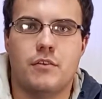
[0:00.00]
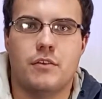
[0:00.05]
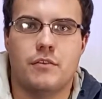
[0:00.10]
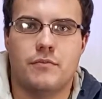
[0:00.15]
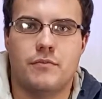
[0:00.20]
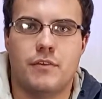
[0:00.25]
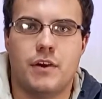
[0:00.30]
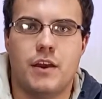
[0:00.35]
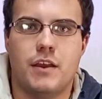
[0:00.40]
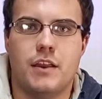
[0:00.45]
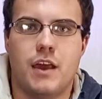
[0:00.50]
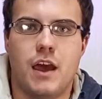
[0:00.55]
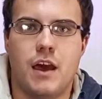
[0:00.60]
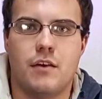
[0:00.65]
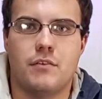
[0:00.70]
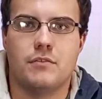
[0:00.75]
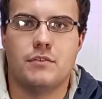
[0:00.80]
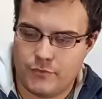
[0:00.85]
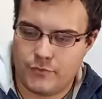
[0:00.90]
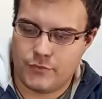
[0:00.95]
to find
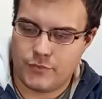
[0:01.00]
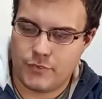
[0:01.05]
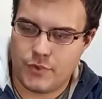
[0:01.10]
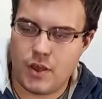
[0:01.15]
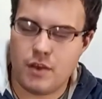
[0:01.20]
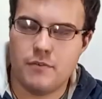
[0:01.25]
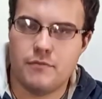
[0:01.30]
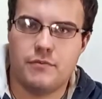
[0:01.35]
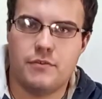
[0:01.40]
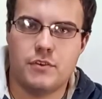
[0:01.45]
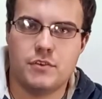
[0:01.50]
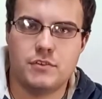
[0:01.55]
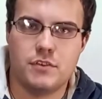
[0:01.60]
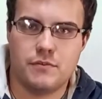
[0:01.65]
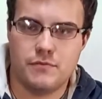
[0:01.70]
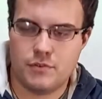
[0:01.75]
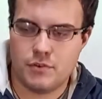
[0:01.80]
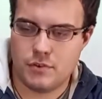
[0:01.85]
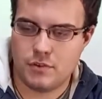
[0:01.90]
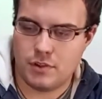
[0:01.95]
out. So first
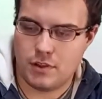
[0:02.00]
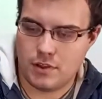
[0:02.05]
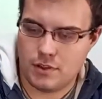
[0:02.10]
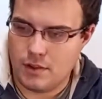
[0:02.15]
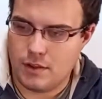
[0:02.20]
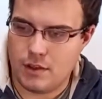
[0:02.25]
of all,